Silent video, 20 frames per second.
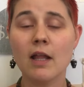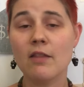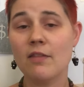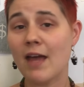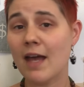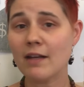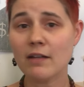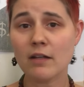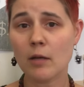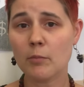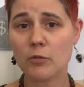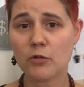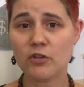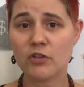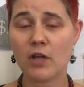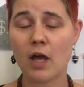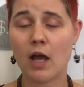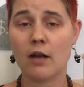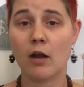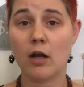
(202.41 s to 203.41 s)
That number's
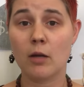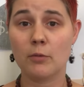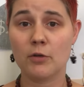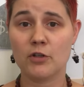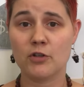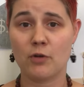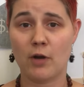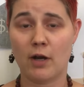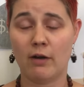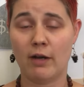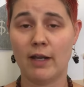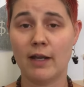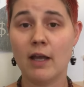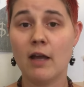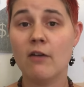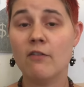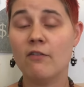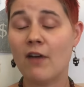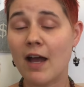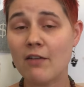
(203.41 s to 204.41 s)
not arbitrary.
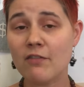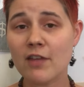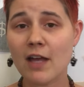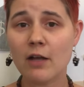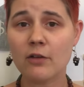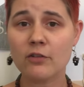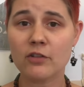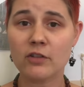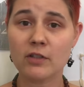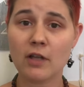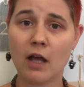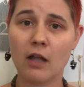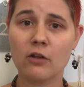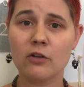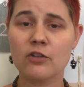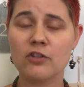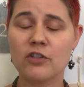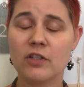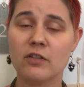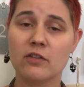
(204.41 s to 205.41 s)

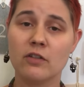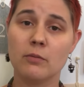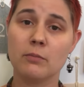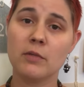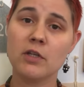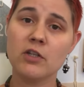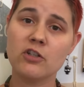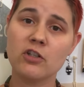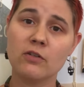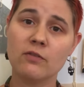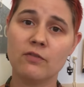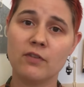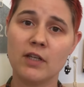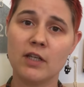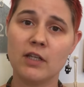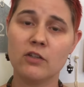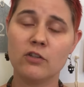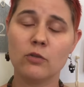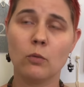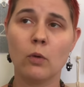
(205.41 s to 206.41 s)
$5,000 in submission
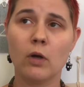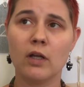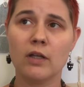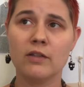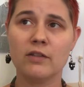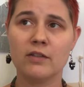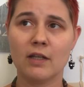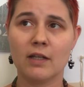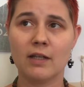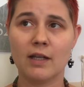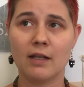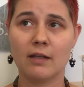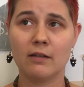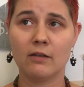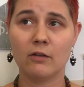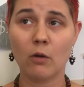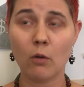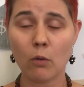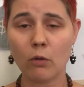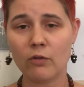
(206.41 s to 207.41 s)
fees was a
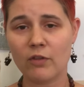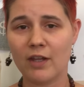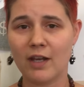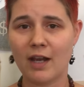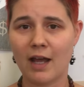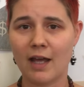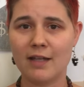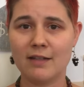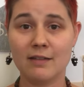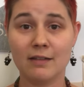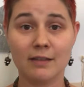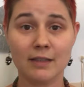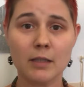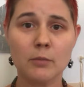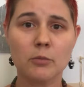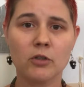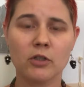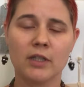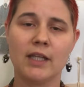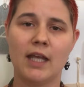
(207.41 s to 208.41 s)
goal that I
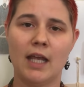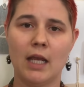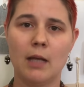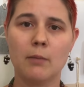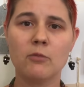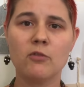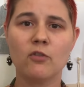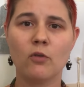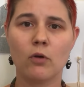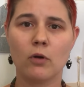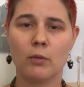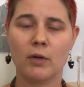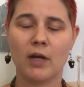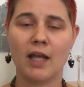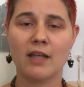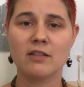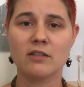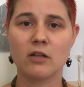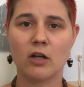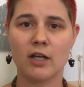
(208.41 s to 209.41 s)
deliberately aimed for when
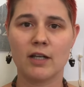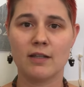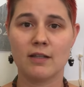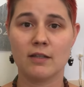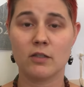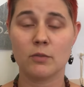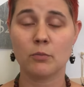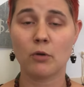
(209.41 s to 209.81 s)
I started this